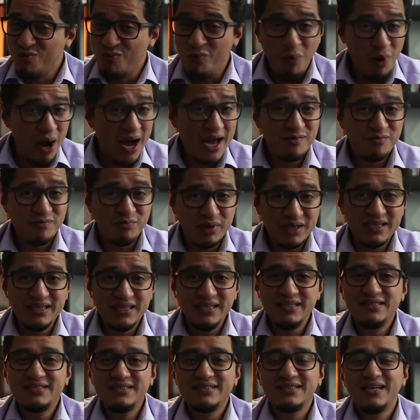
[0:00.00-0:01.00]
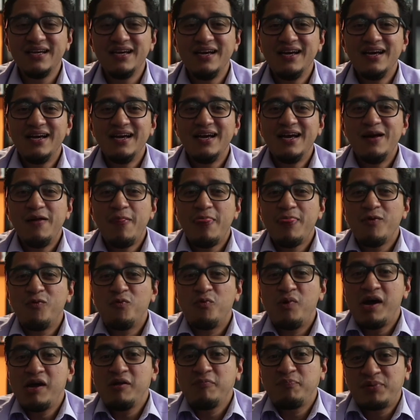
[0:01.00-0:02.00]
Why witness?
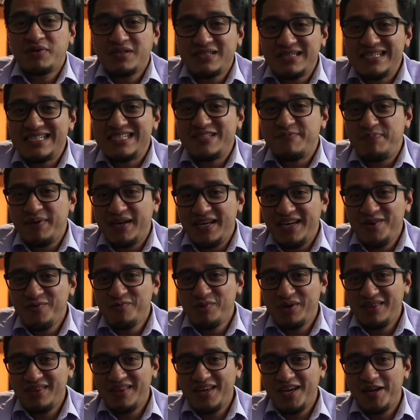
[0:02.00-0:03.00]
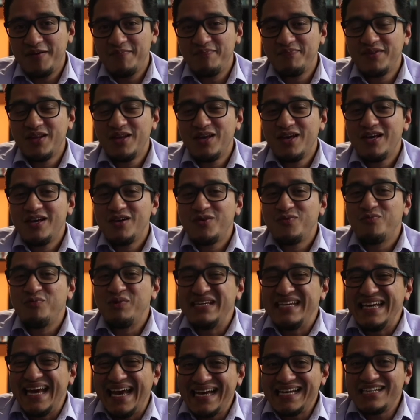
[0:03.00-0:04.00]
While participating with Him,
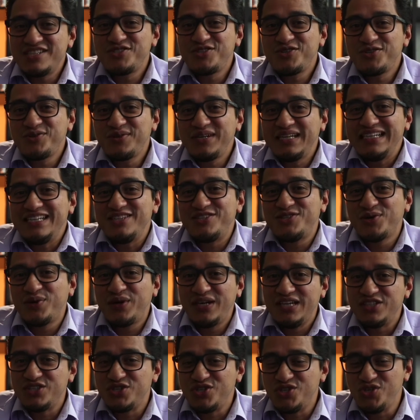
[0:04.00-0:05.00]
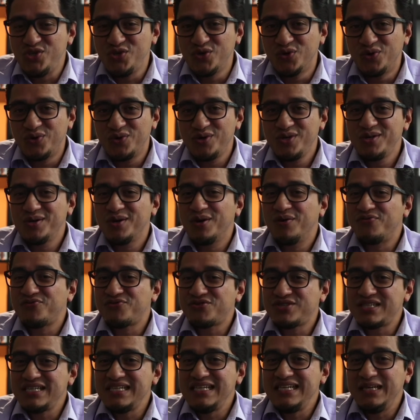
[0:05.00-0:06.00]
we enter into His joy of
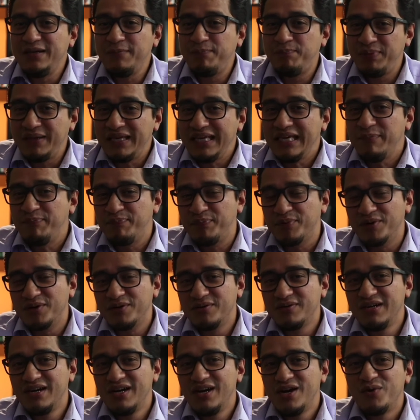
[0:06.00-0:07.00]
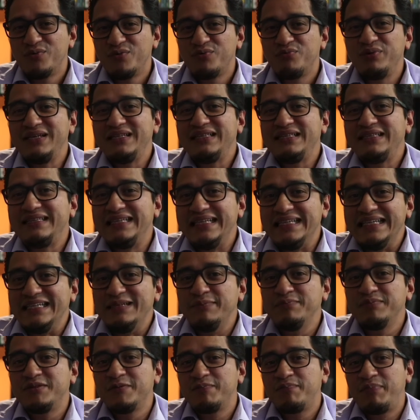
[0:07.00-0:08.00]
seeing people
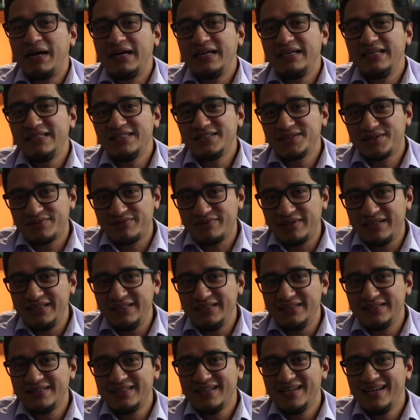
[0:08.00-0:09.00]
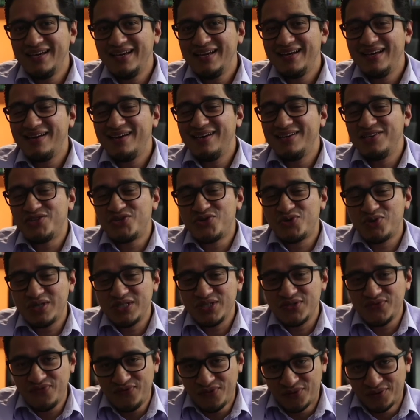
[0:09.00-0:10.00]
redeemed by His grace and
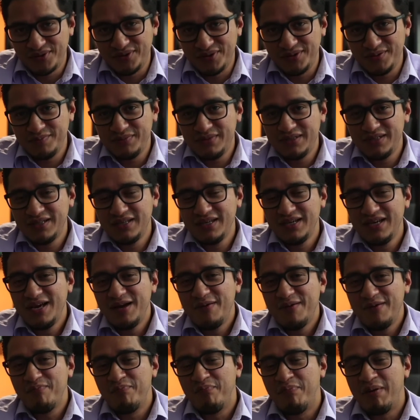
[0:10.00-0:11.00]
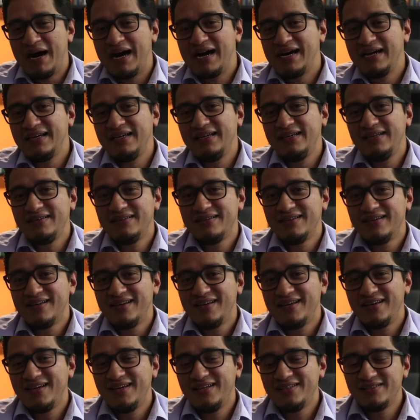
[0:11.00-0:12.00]
transformed by
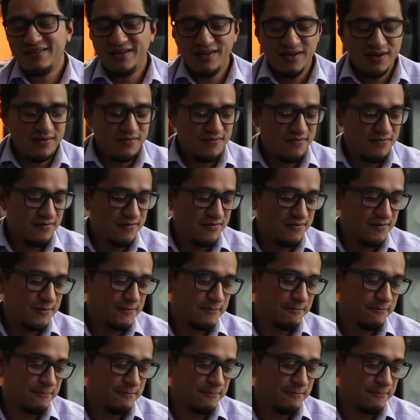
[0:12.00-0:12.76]
His love.